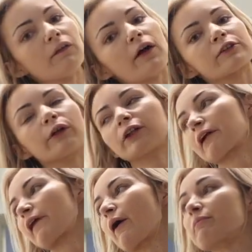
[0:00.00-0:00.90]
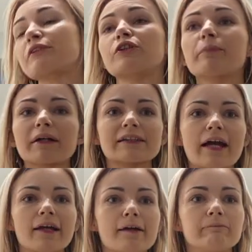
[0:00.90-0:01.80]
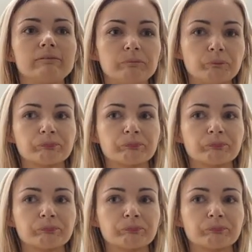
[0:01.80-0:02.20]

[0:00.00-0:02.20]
Long story short, though, I'm super excited.